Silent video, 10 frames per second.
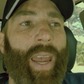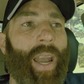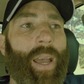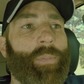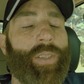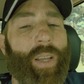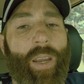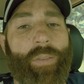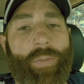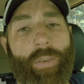and I'm
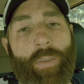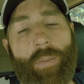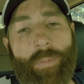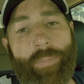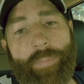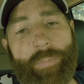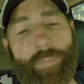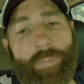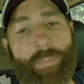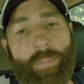safe.
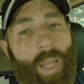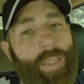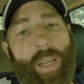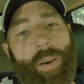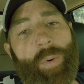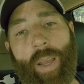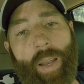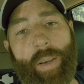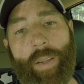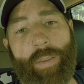That's not
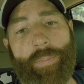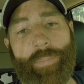reality.